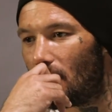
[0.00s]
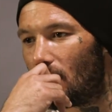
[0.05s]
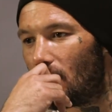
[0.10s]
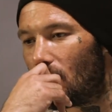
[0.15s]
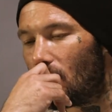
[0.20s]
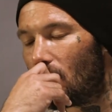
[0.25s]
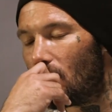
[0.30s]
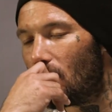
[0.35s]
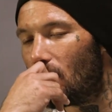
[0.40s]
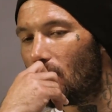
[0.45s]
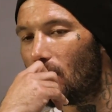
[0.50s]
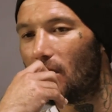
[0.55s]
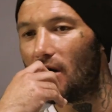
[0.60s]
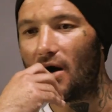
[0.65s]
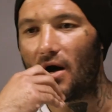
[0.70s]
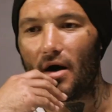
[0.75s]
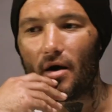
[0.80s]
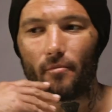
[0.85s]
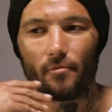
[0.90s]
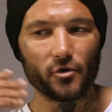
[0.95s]
or
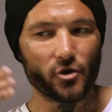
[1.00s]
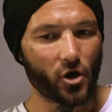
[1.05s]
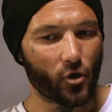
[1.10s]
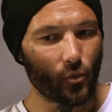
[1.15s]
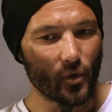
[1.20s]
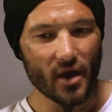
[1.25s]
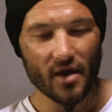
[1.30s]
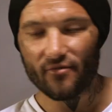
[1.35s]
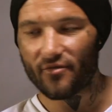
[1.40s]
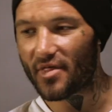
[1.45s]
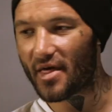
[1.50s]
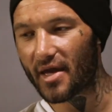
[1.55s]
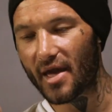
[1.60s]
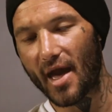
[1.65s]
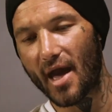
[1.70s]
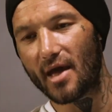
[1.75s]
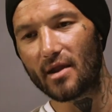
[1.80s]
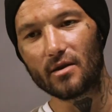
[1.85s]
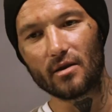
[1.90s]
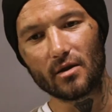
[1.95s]
you know, wherever they
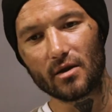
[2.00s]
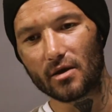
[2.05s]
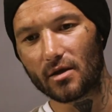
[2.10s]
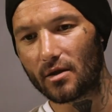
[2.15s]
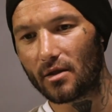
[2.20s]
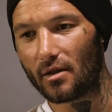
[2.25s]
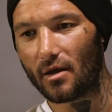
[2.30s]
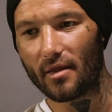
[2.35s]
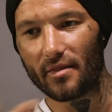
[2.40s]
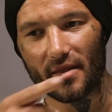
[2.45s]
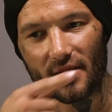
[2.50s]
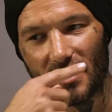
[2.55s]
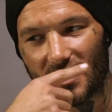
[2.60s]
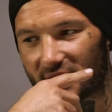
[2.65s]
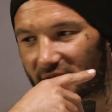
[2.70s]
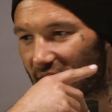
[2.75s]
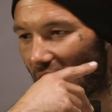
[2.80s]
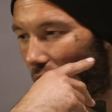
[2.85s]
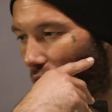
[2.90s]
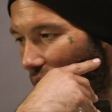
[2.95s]
can, and then they
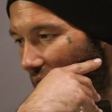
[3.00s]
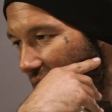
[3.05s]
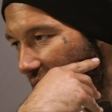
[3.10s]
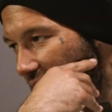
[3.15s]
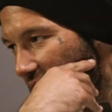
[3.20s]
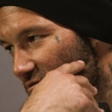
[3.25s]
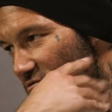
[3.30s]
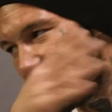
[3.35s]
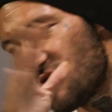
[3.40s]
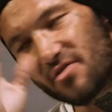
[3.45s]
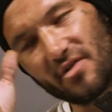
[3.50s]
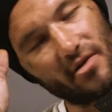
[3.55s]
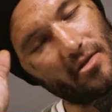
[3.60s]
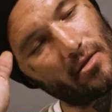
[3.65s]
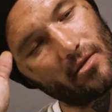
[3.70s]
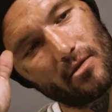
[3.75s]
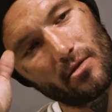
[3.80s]
sell everything